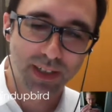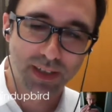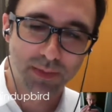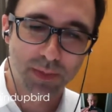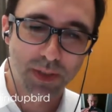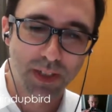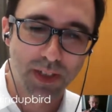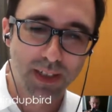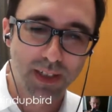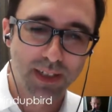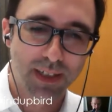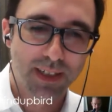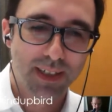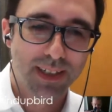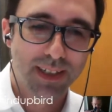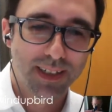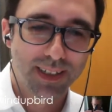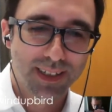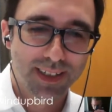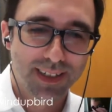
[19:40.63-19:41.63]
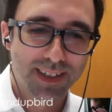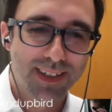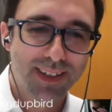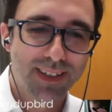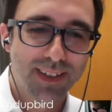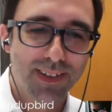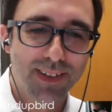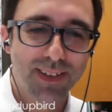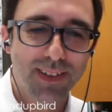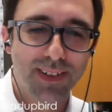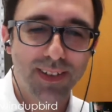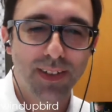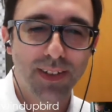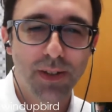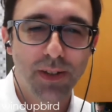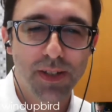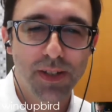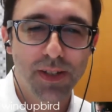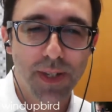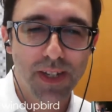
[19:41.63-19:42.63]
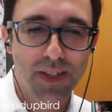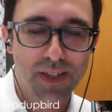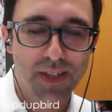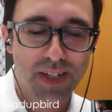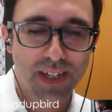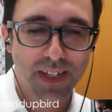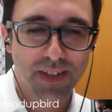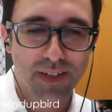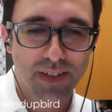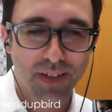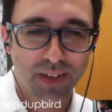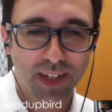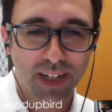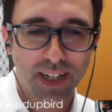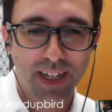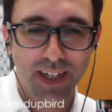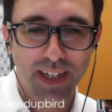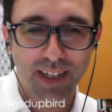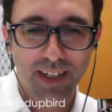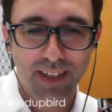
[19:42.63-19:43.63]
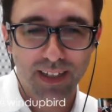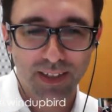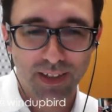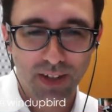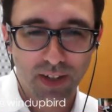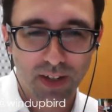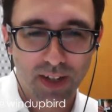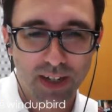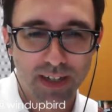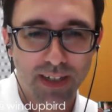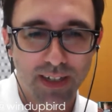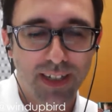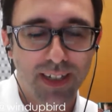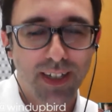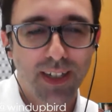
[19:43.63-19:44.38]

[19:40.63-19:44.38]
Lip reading: come on. USB sticks, okay, gone.